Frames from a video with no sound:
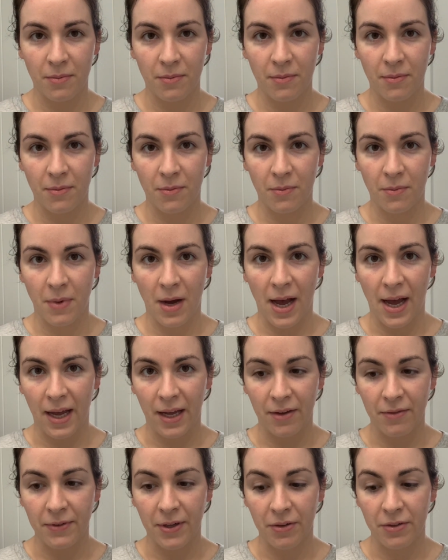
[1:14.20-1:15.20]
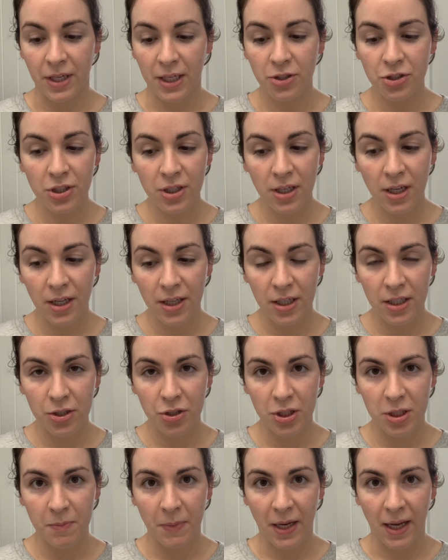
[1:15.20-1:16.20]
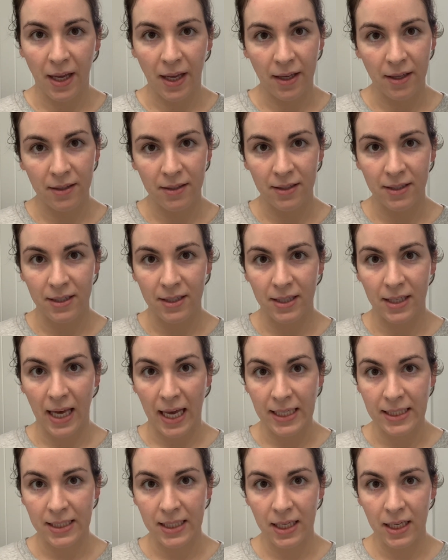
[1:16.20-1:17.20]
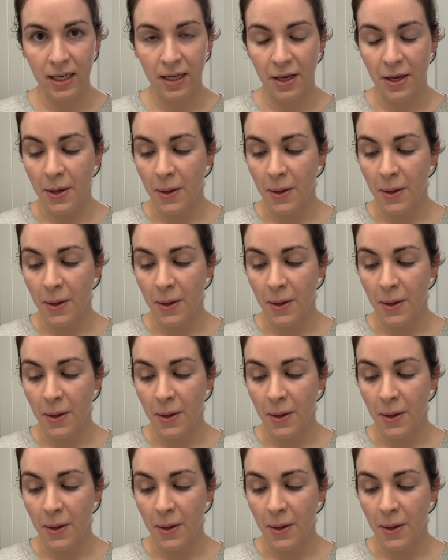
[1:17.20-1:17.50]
my foundation color just by guessing,